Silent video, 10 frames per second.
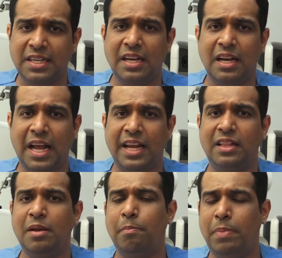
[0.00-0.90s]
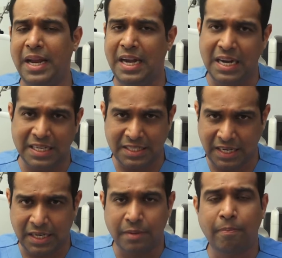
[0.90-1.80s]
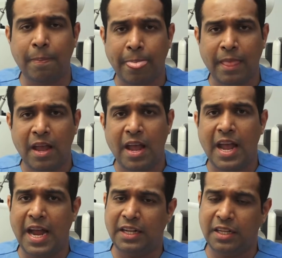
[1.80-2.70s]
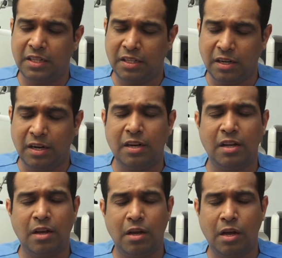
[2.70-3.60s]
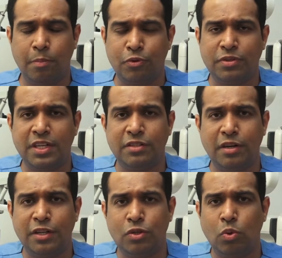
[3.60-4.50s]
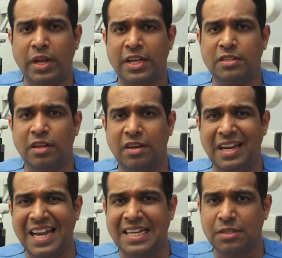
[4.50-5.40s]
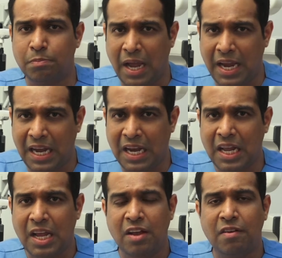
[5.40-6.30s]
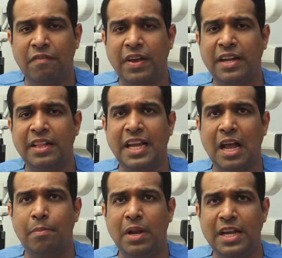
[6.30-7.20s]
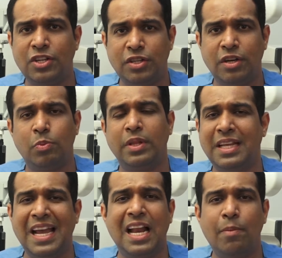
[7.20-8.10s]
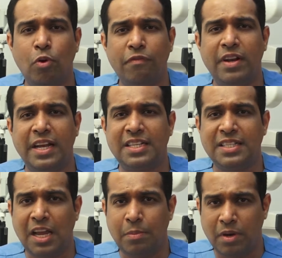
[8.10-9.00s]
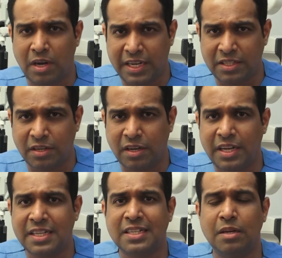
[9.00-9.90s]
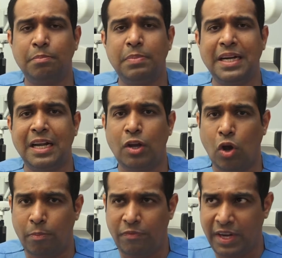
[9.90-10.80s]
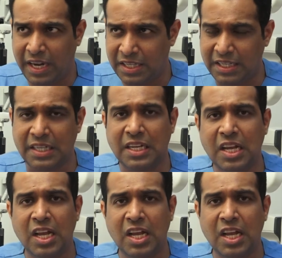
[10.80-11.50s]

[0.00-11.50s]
in like the blade LASIK. And the third procedure is known as the Relax Smile, wherein the ablation with the help of an excimer laser is completely obviated.